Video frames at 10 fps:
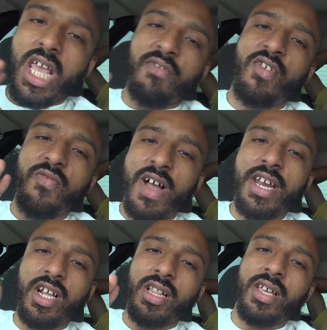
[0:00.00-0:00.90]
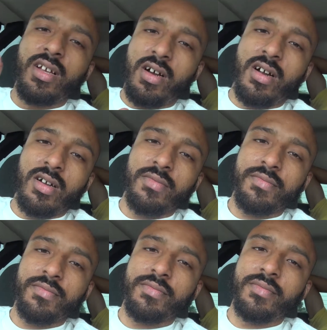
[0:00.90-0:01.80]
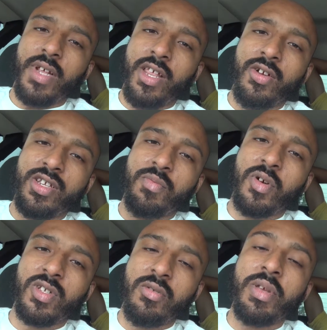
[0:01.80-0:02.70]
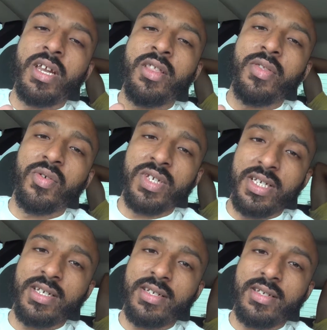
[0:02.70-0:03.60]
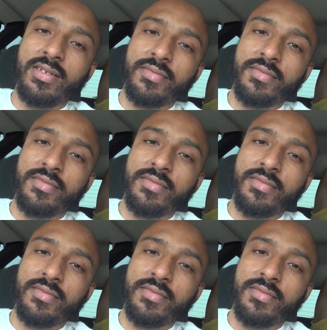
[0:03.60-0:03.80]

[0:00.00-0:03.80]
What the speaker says: If you find a clean car, and you're supposed to be an enthusiast,